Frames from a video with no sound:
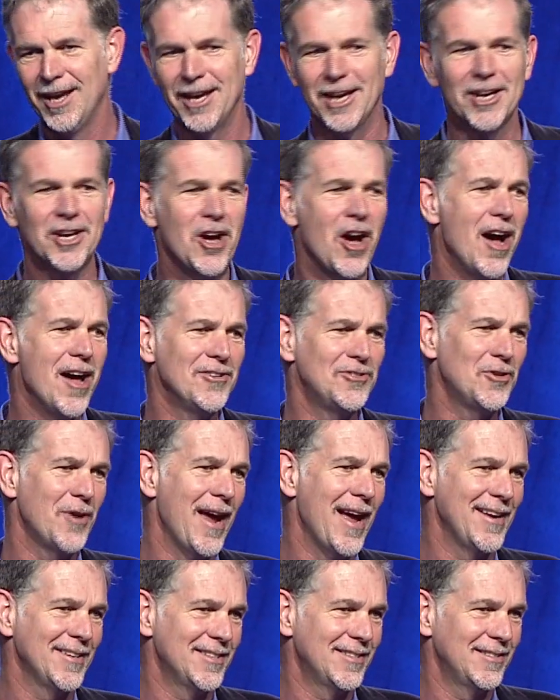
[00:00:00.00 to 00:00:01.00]
In
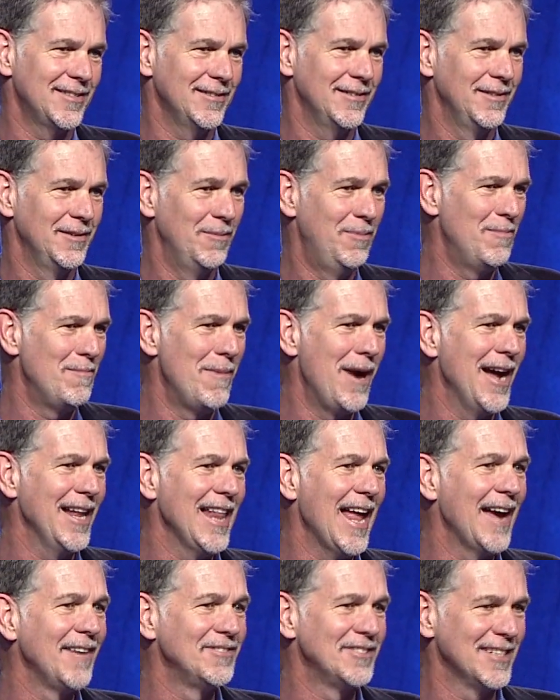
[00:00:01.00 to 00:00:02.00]
contrast, my
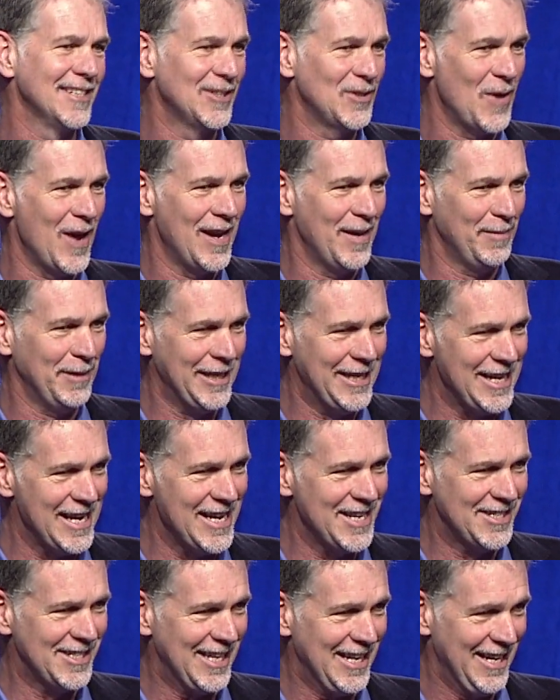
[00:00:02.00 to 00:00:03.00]
life's incredibly
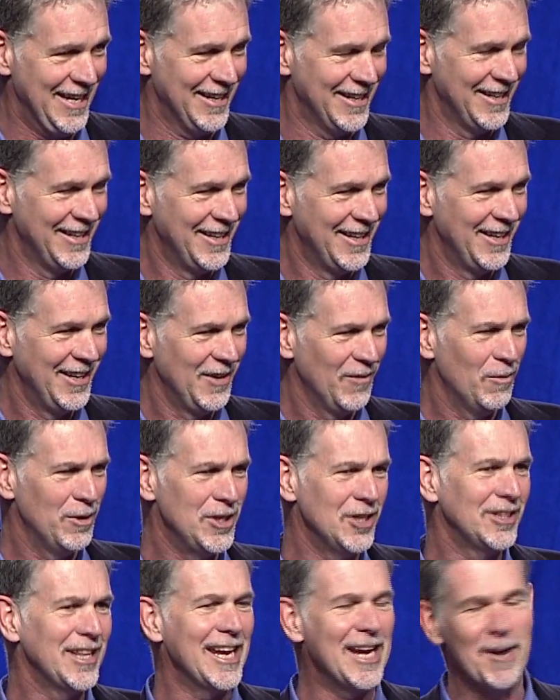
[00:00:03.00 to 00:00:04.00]
easy. When
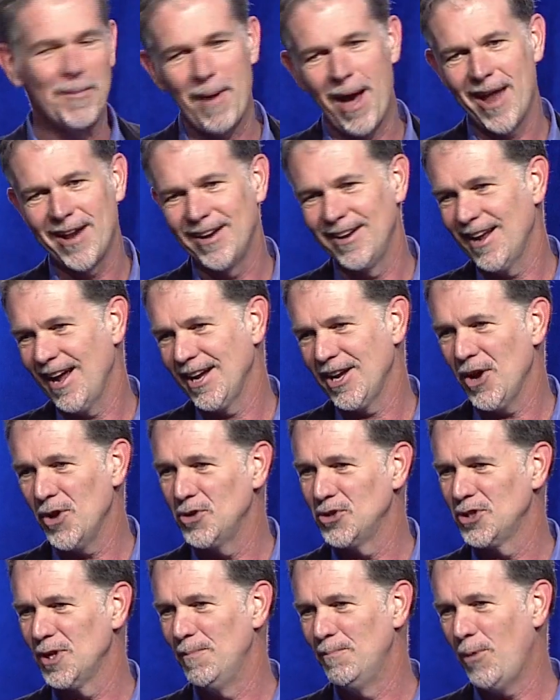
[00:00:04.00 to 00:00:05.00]
you think about it, I go
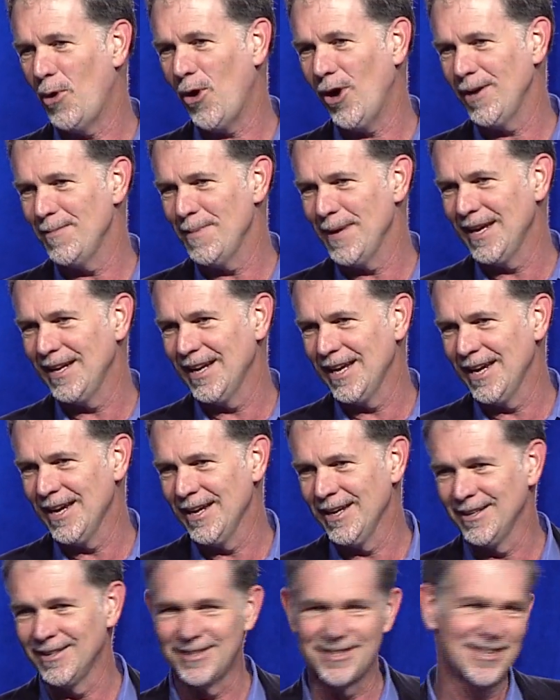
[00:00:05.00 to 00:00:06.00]
to some board
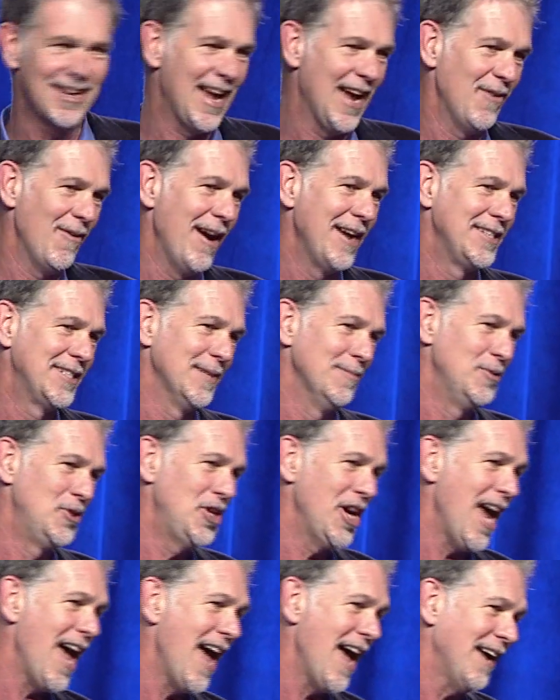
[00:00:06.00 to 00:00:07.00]
meetings, I write some
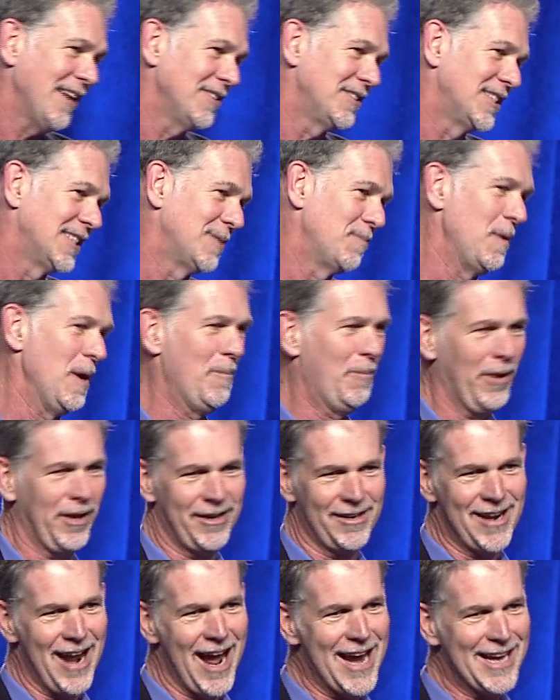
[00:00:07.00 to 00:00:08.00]
checks, people
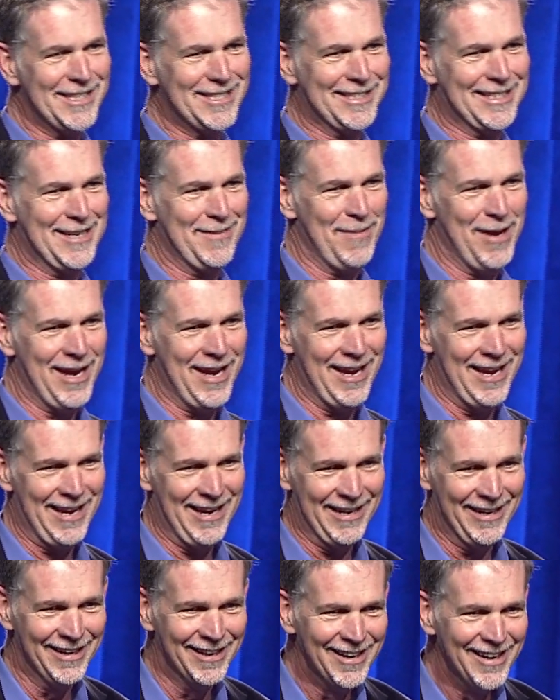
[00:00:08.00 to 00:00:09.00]
are nice to
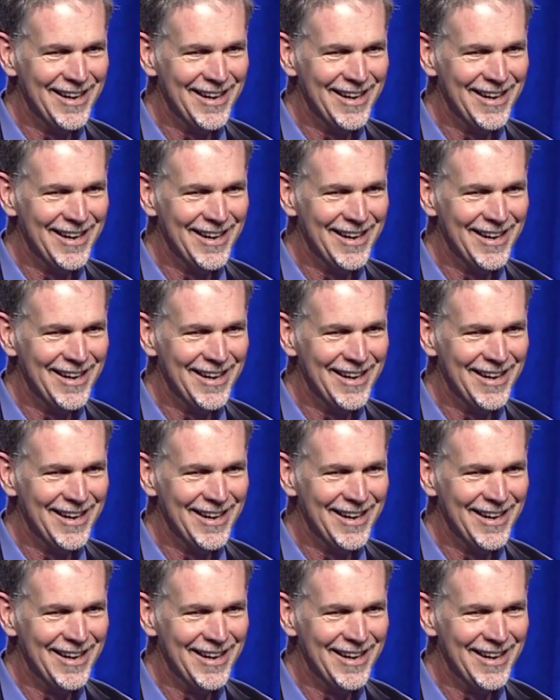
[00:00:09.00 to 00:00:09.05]
me.